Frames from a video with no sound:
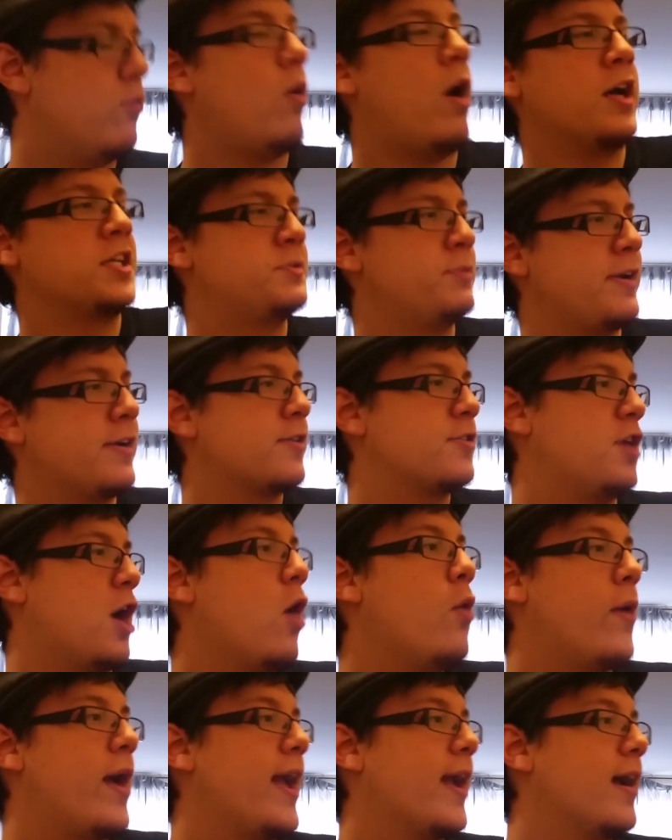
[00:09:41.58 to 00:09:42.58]
watch where you're
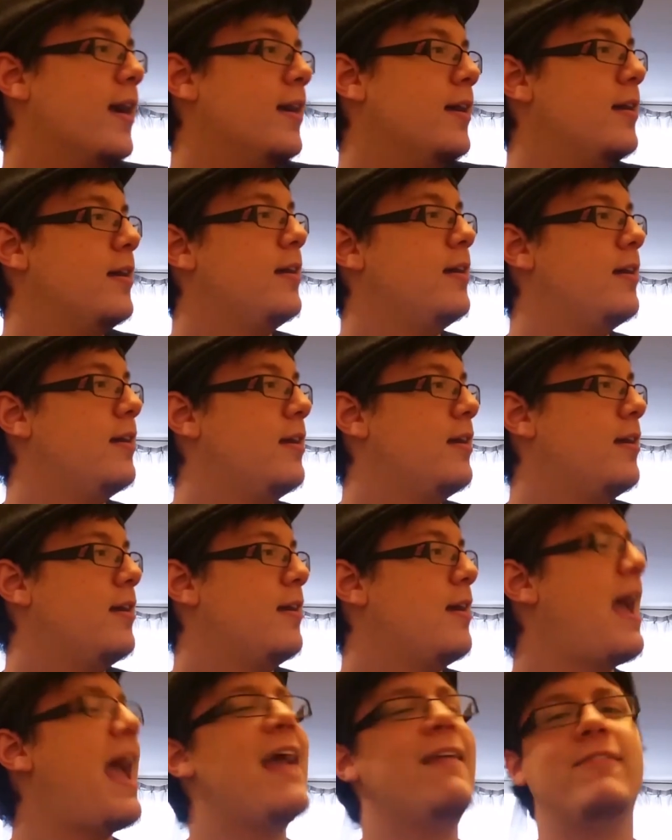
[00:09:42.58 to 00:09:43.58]
going.
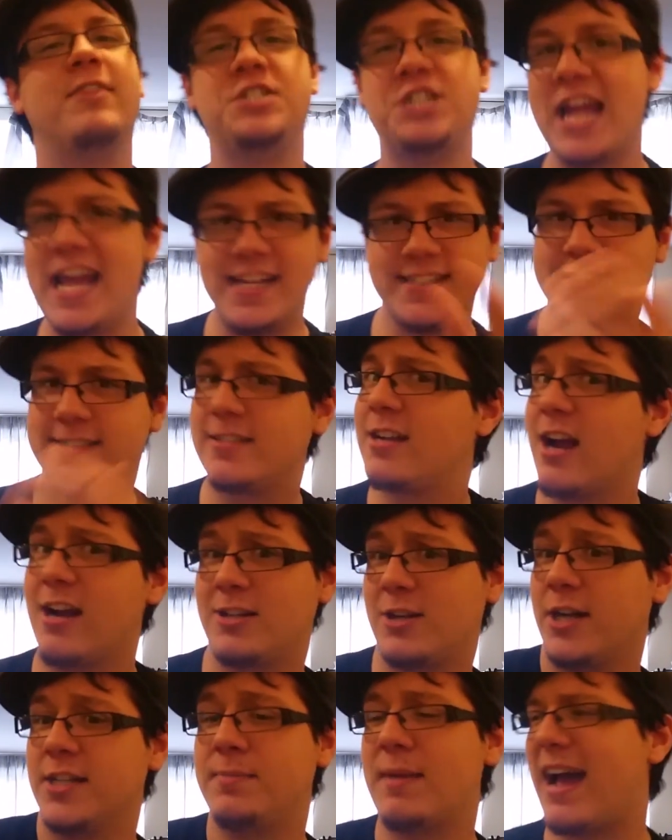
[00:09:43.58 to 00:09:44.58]
And Jace
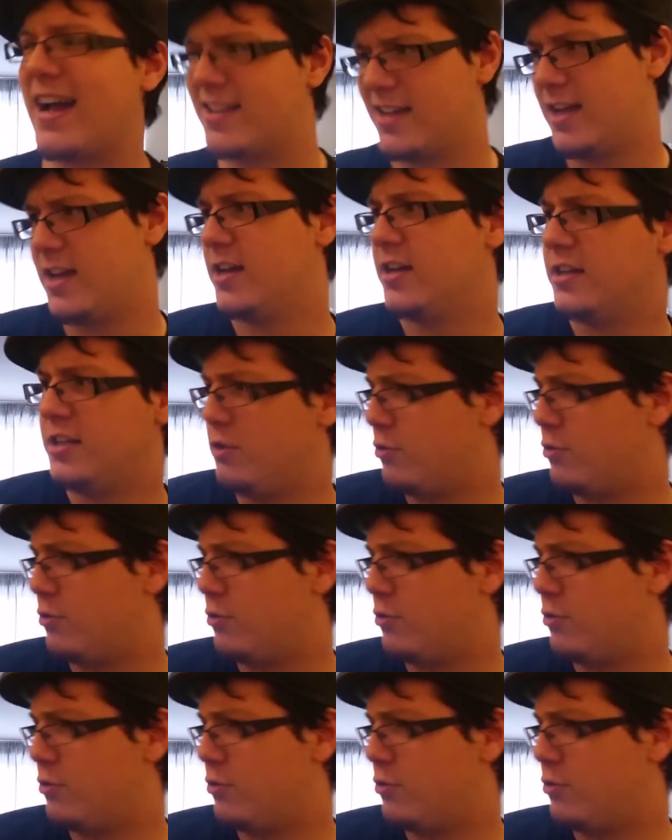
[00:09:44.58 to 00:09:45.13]
turns back,